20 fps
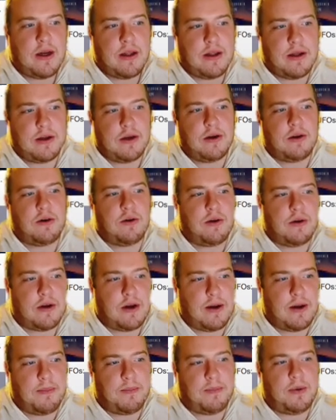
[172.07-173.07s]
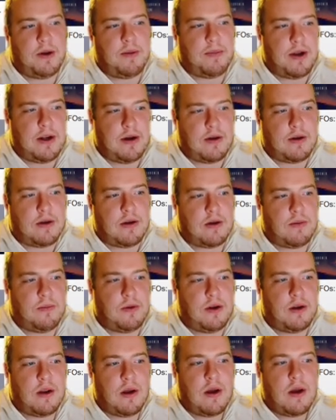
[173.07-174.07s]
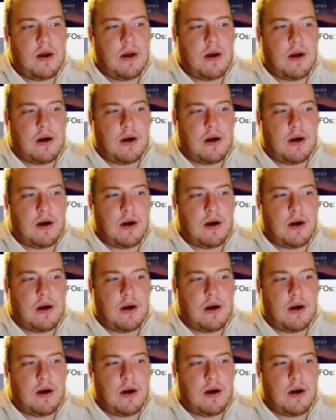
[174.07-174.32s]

that no attempt be made to be